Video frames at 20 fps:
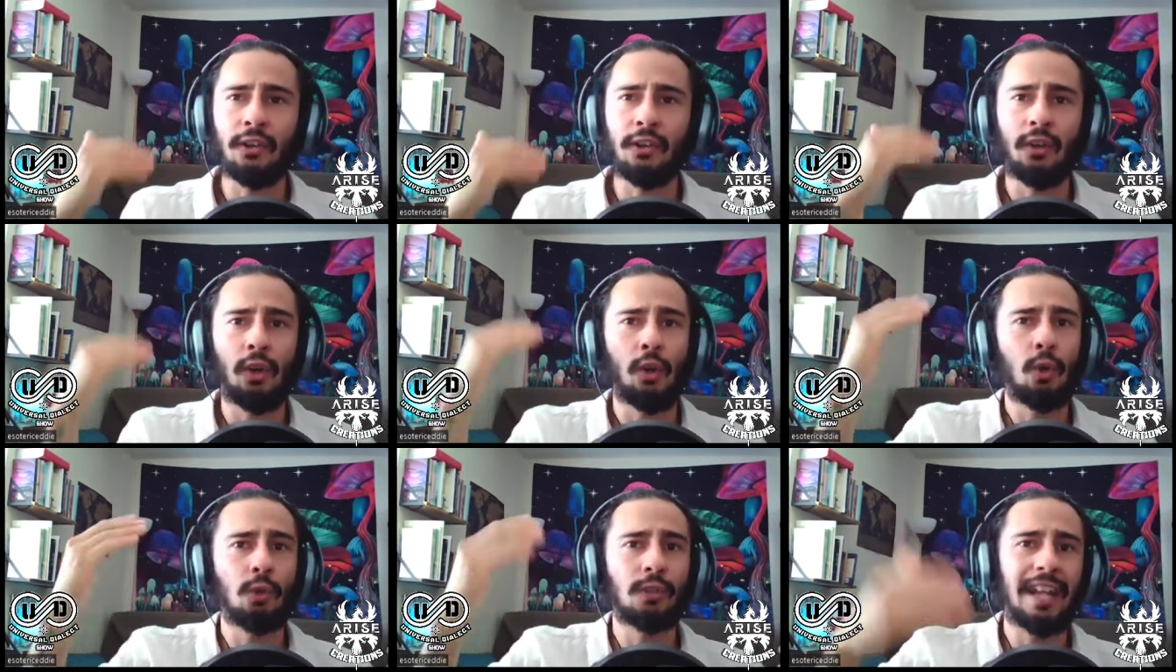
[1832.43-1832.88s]
on
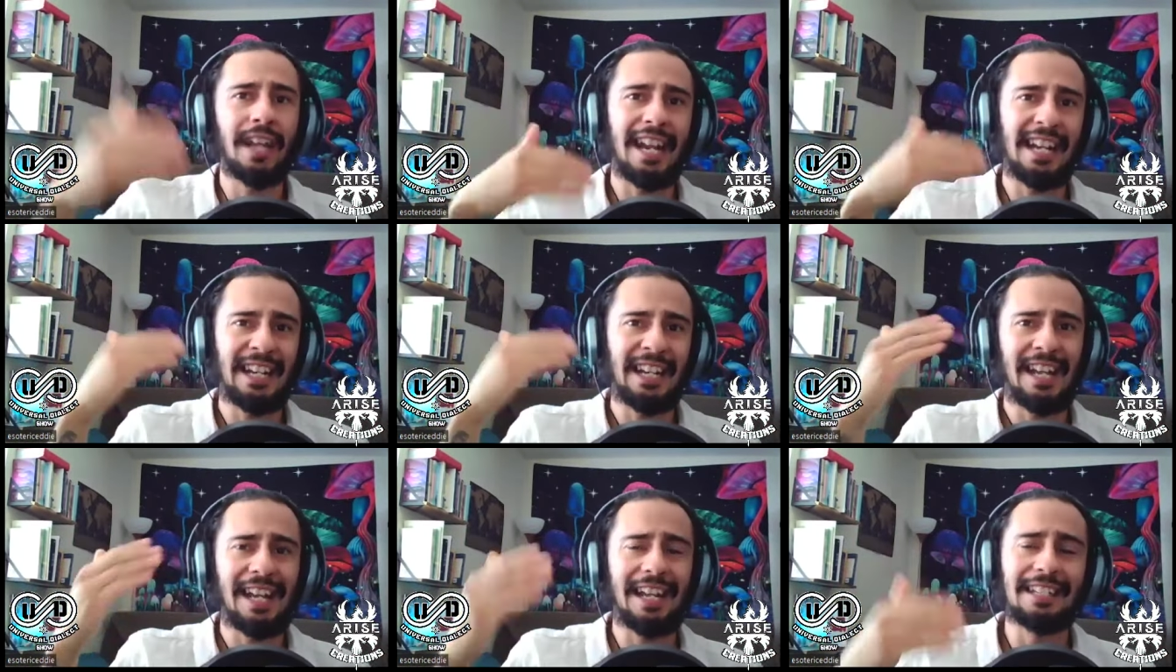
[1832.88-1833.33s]
old
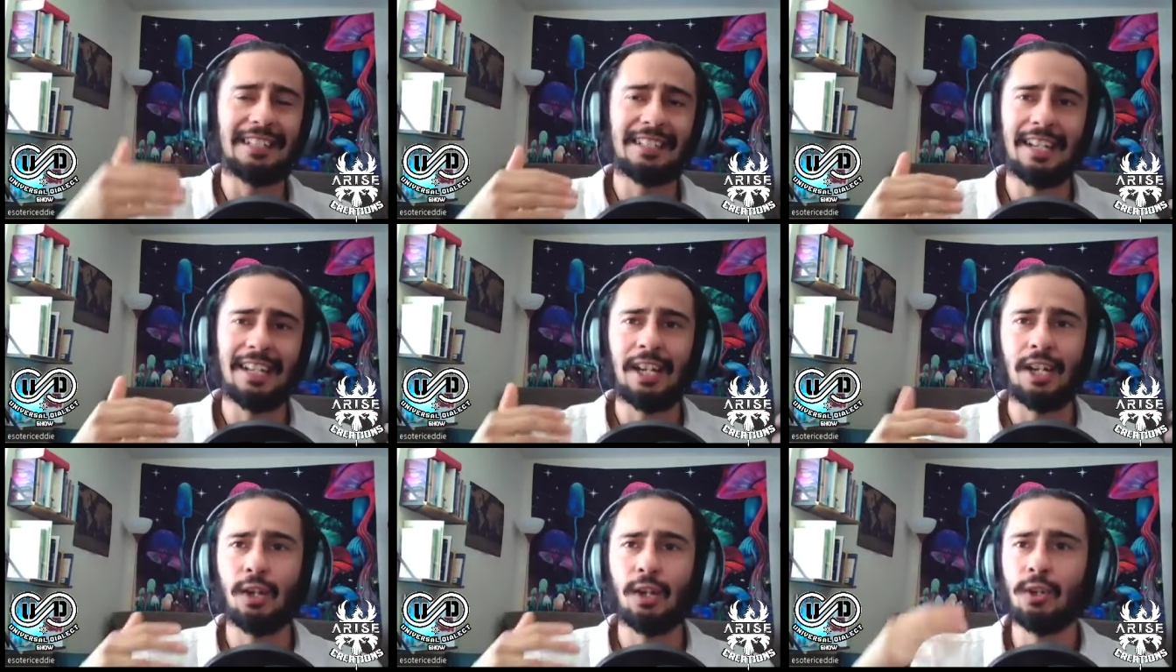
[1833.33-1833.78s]
Canaanite
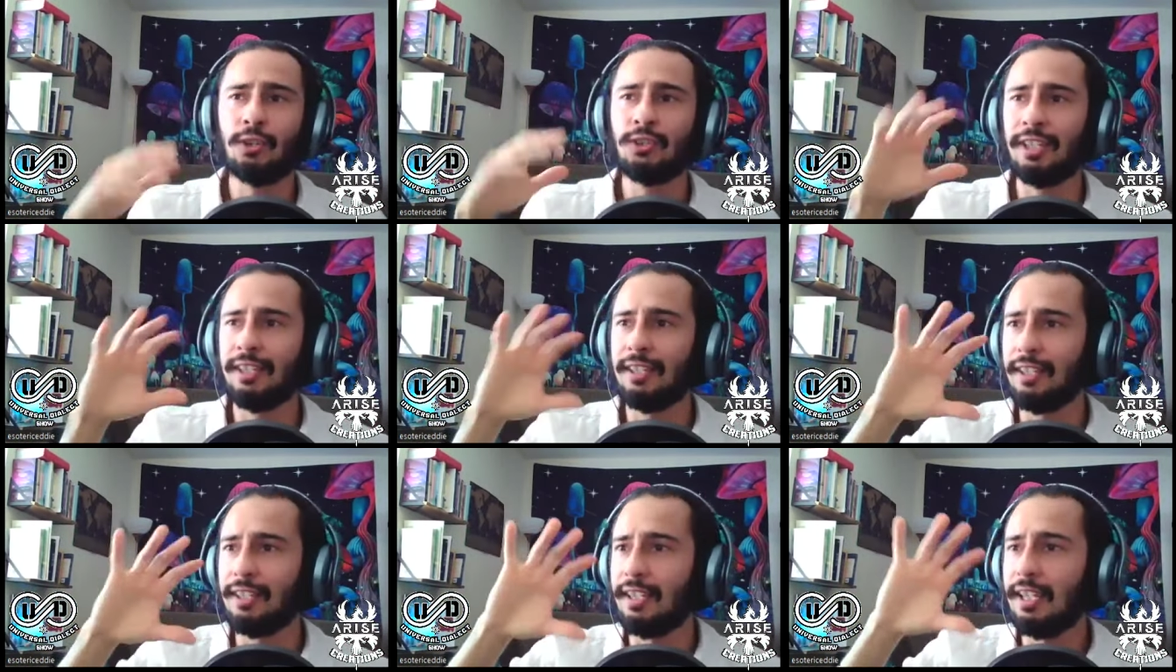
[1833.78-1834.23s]
tales
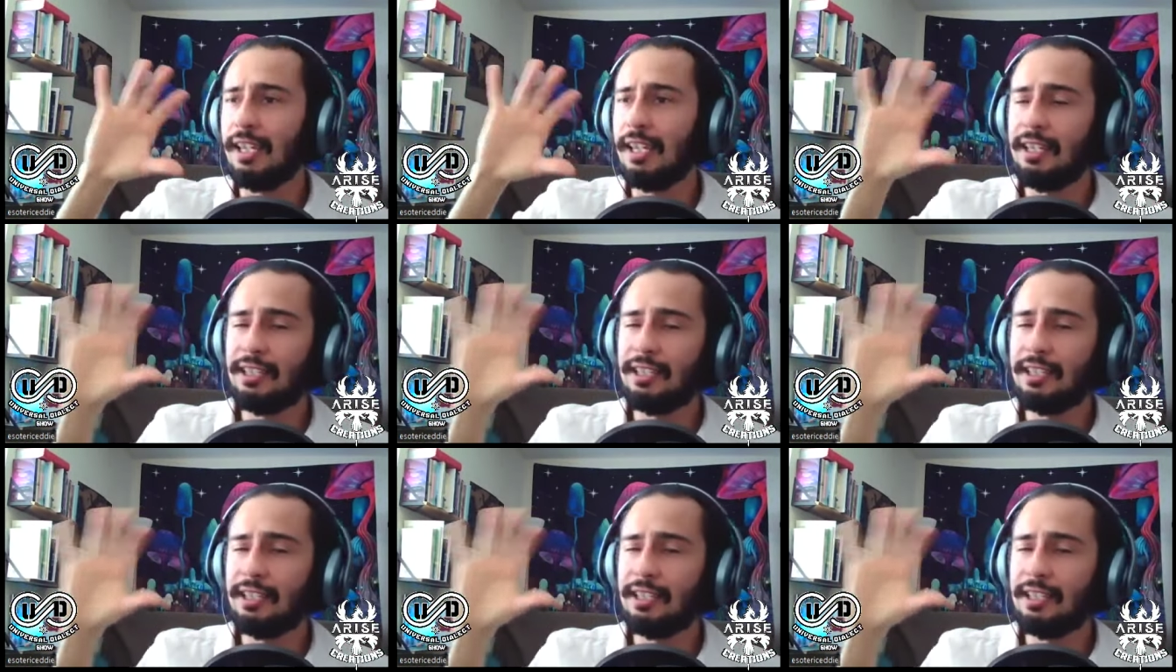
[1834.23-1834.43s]
and the